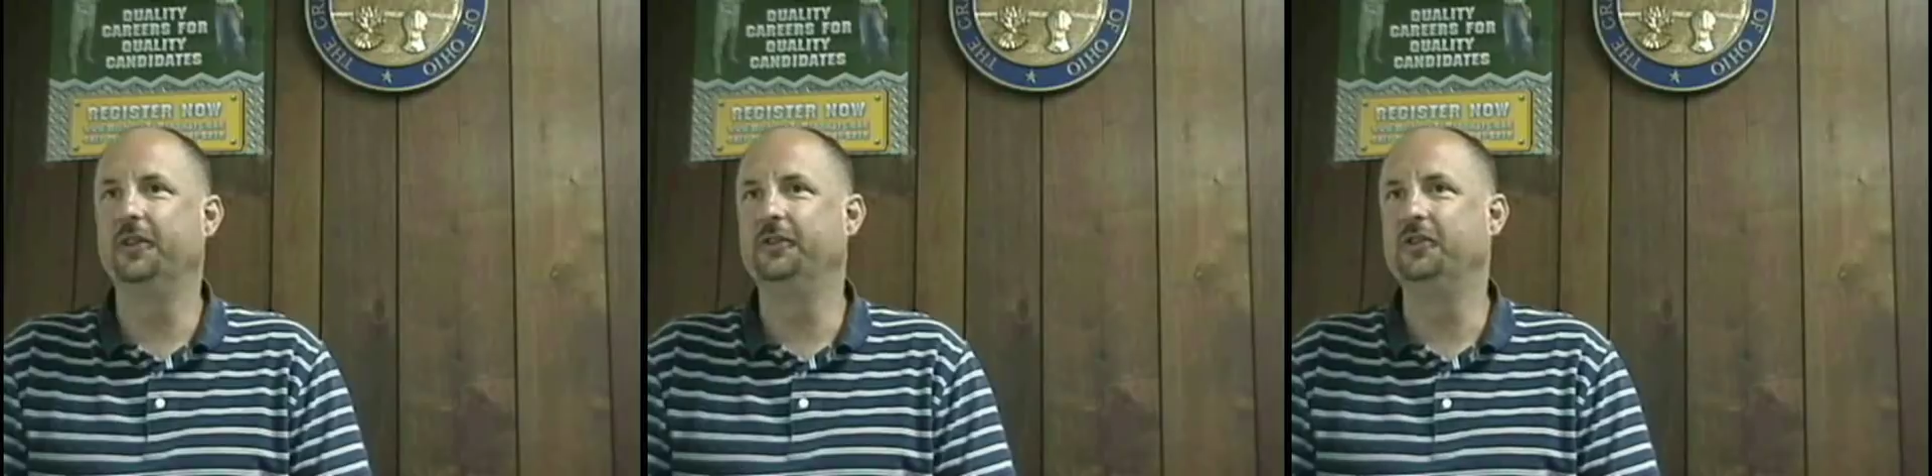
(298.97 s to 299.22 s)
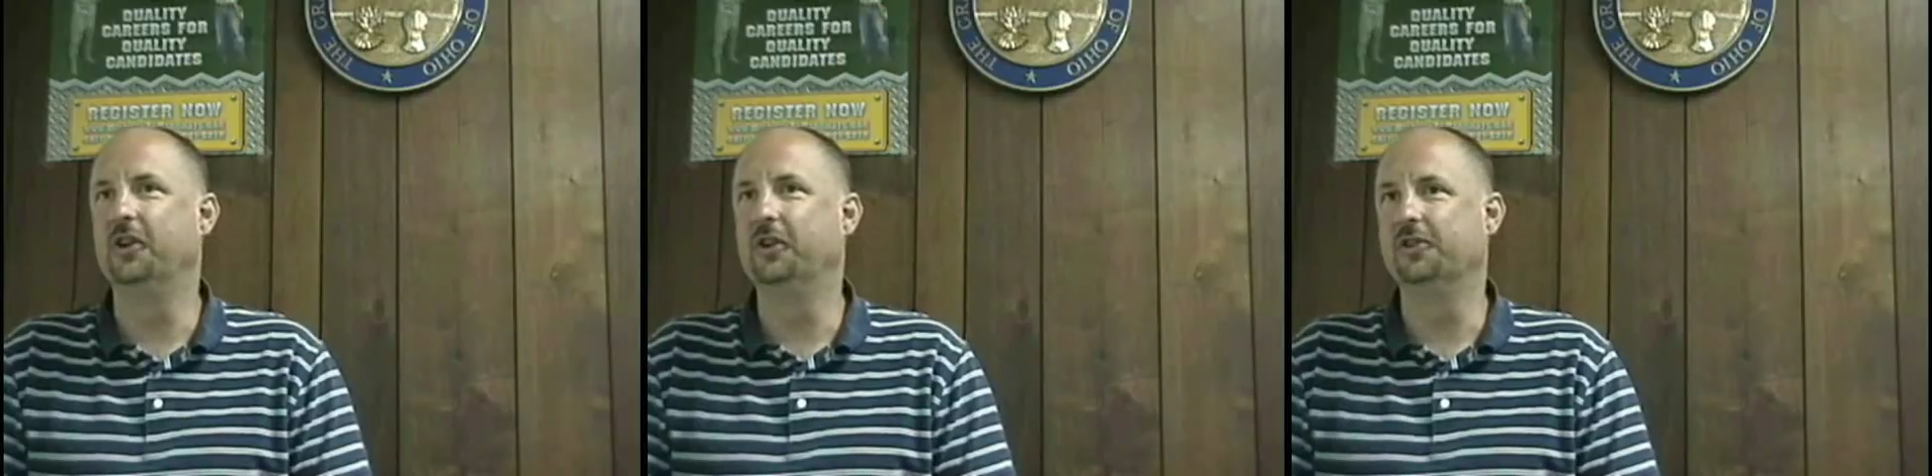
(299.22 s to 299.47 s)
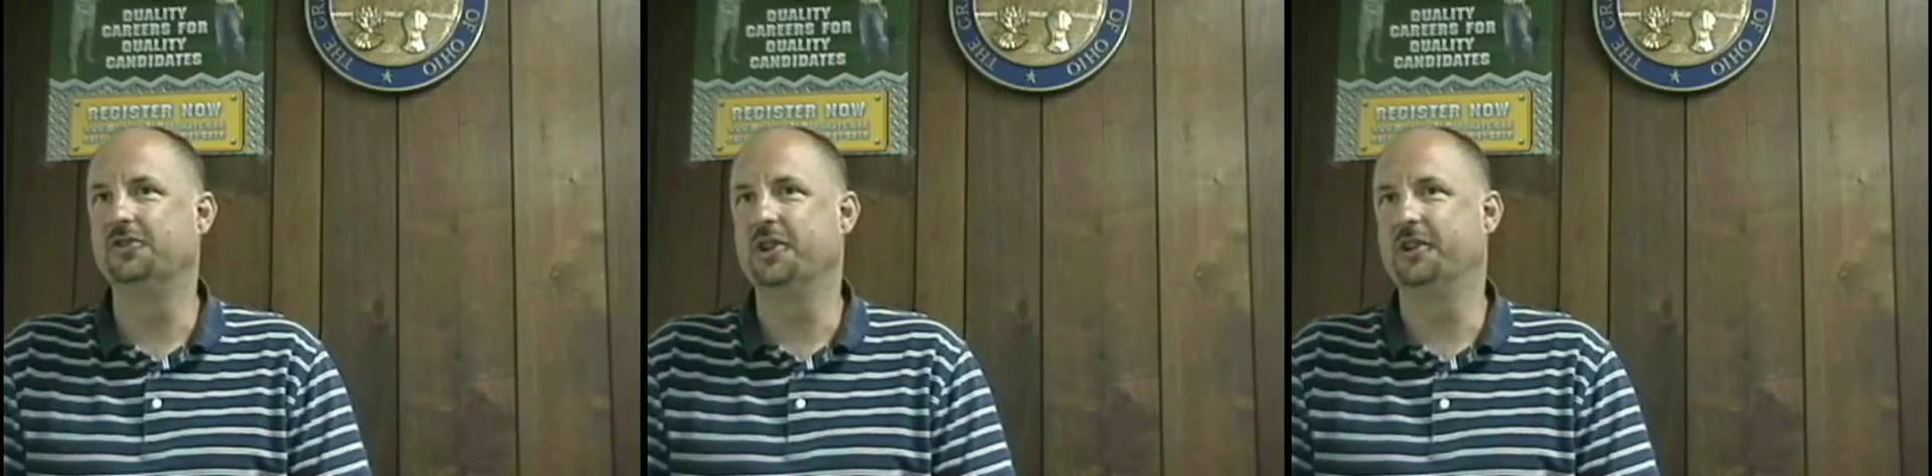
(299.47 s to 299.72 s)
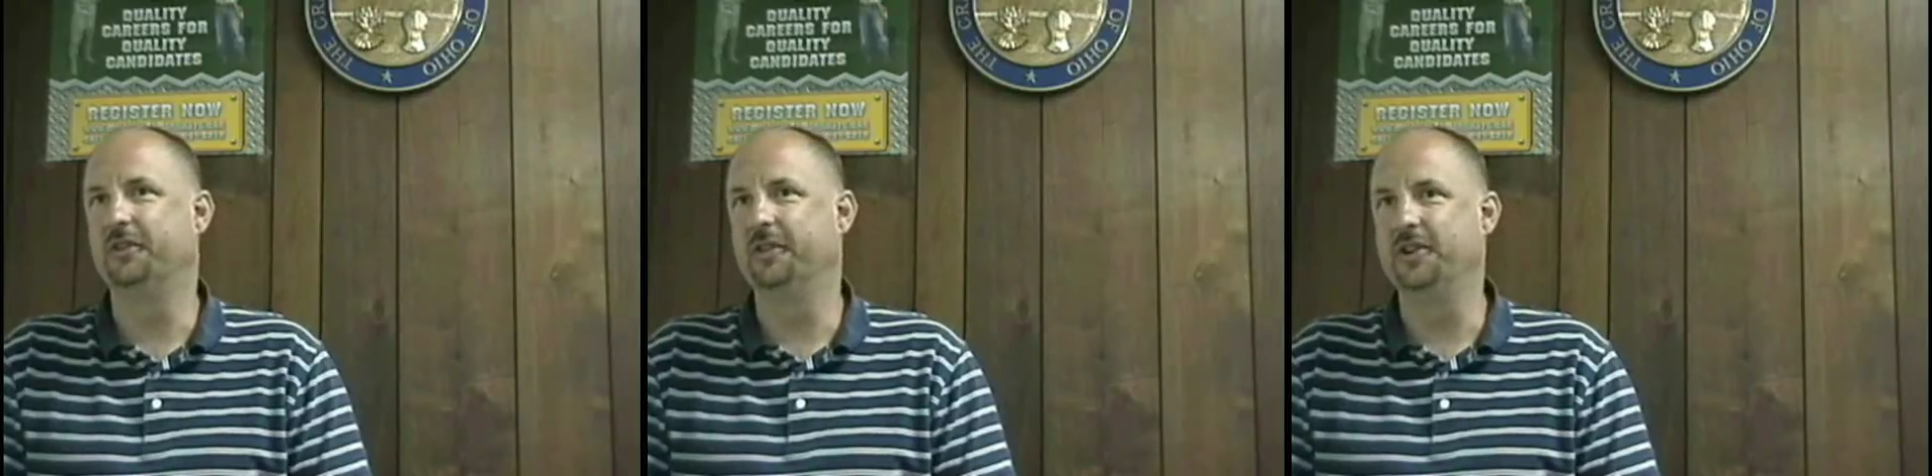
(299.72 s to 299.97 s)
this younger
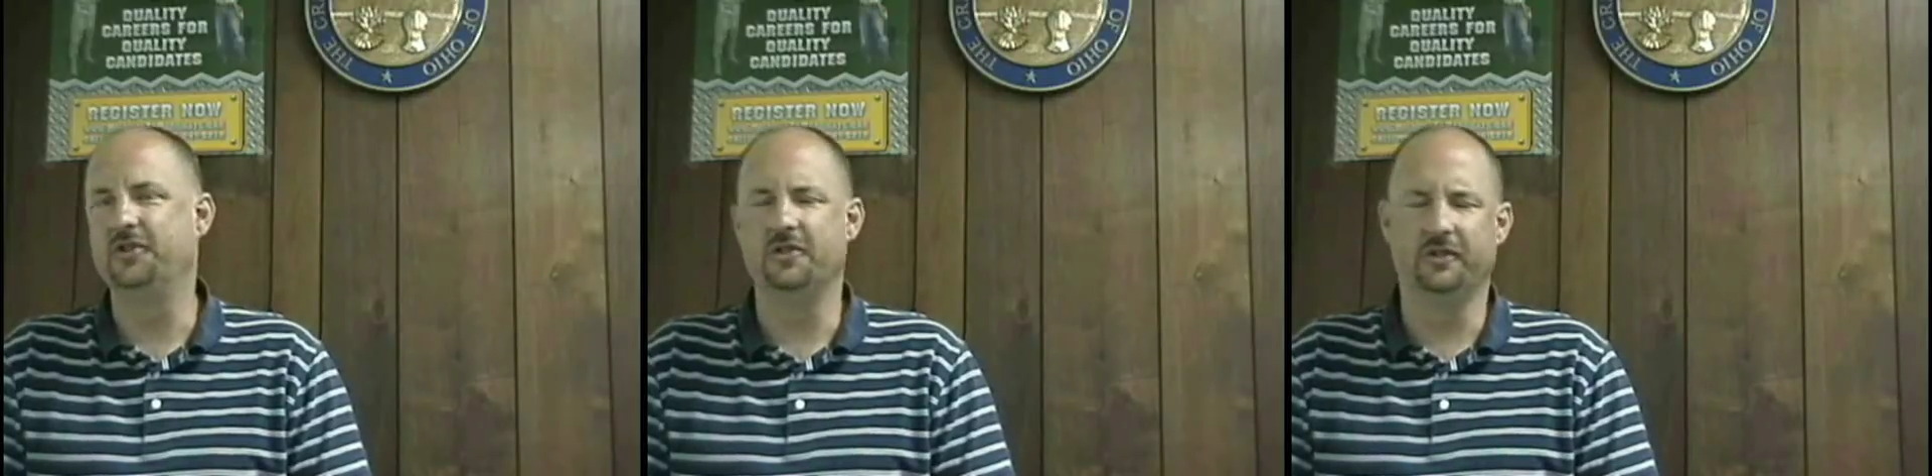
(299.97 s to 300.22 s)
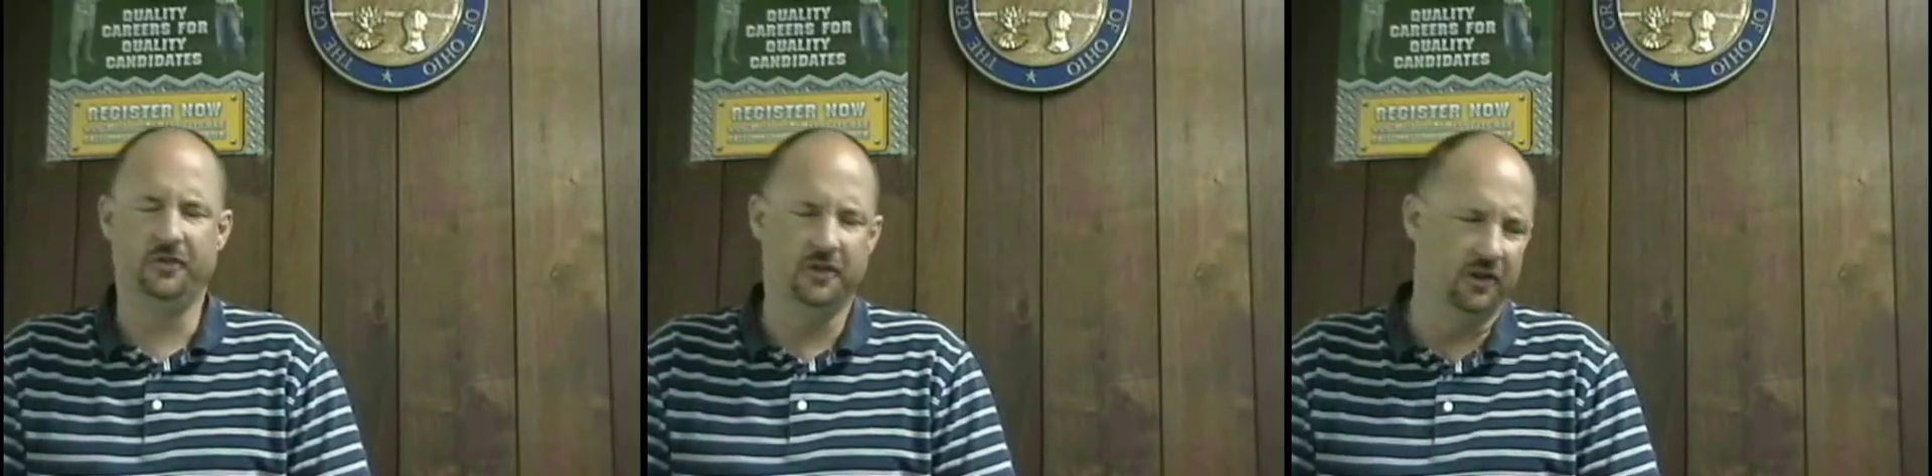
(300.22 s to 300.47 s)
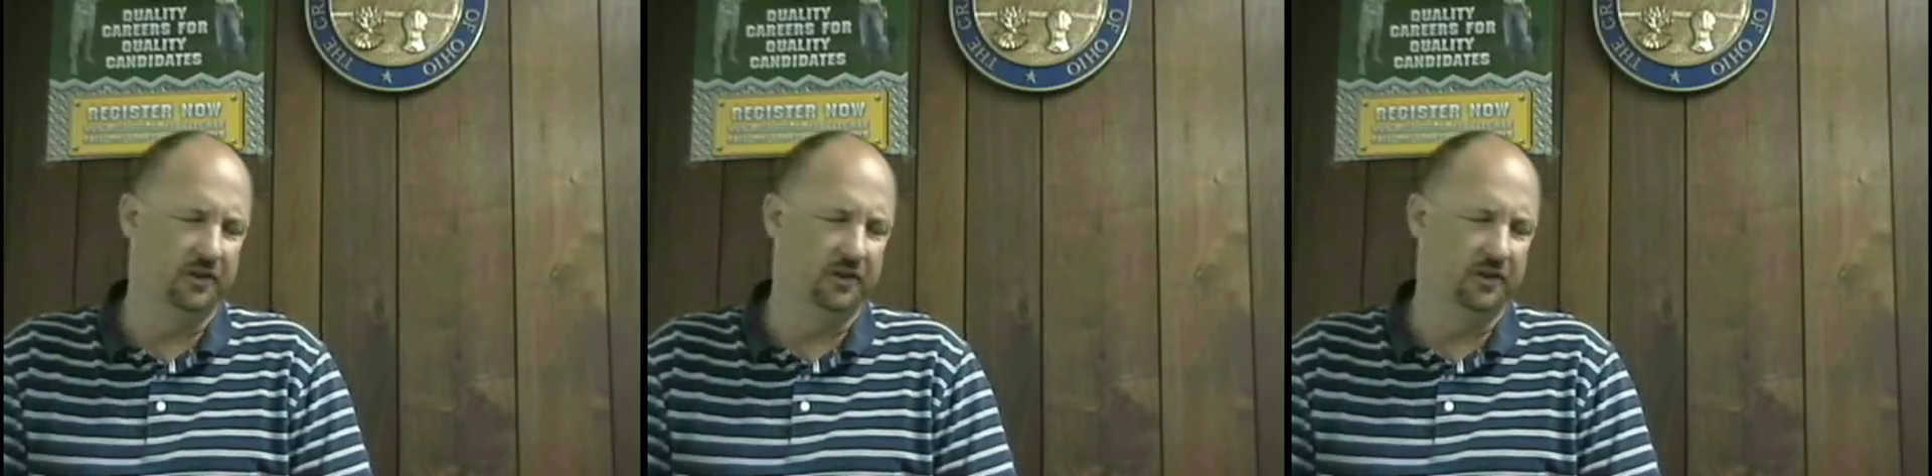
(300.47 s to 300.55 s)
generation.